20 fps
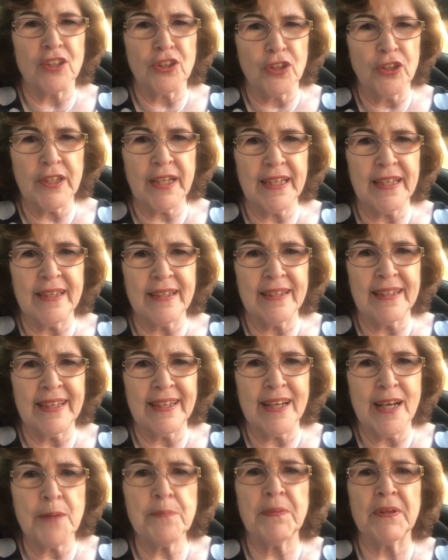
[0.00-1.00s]
looking it
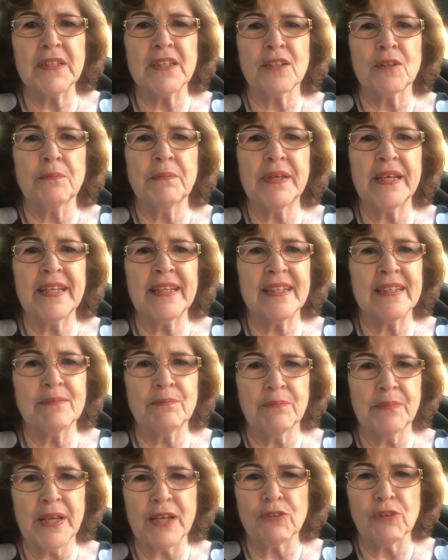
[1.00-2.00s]
up a little bit
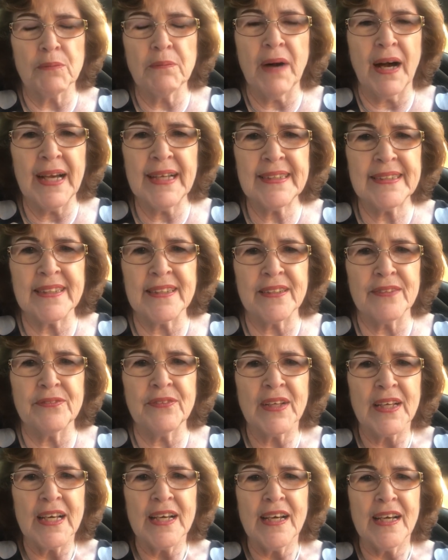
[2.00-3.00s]
and being reminded
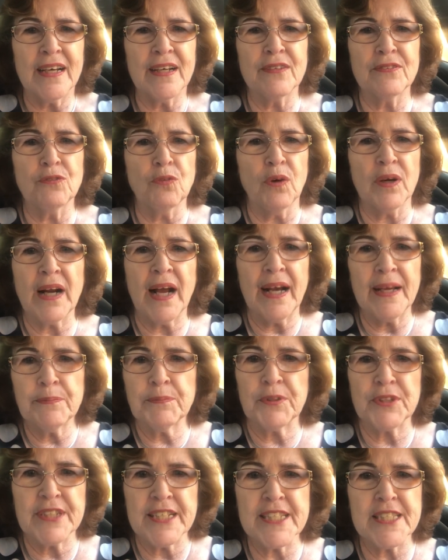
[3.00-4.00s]
of what I
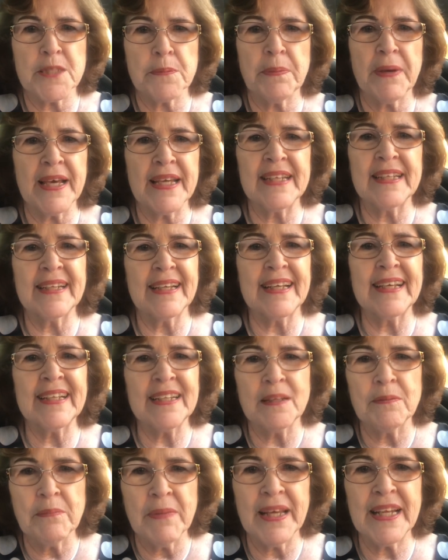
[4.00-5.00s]
participated in,
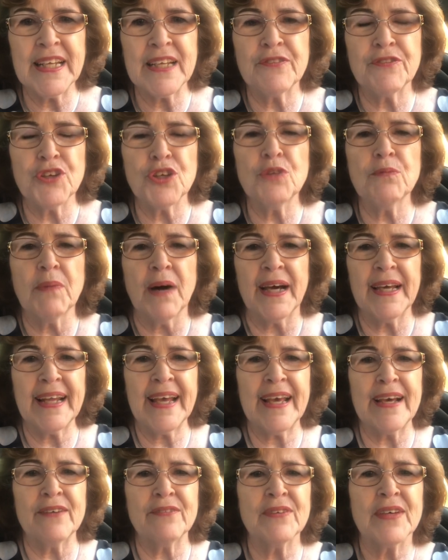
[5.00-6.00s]
and many of you might
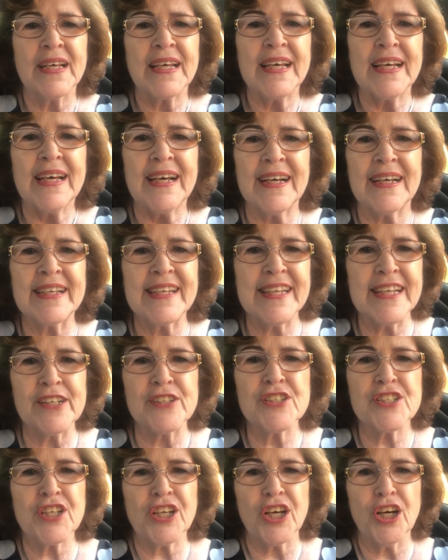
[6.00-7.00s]
have,
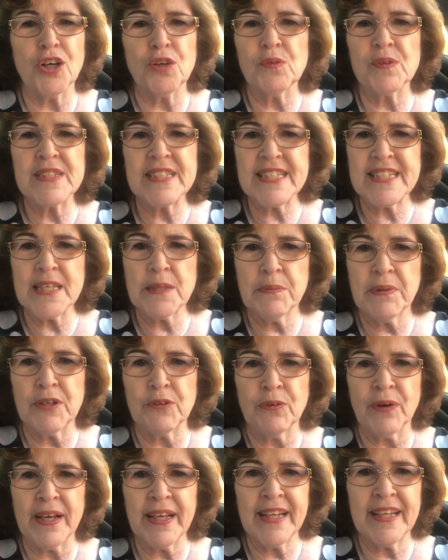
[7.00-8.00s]
years ago when CB
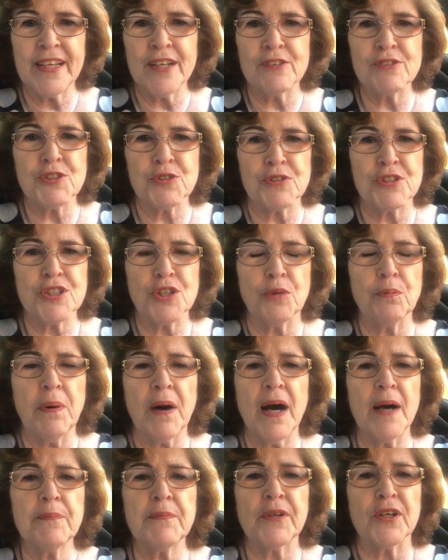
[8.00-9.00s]
radios were so
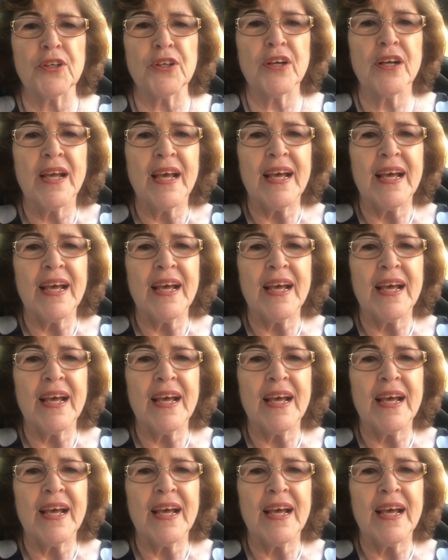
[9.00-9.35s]
popular,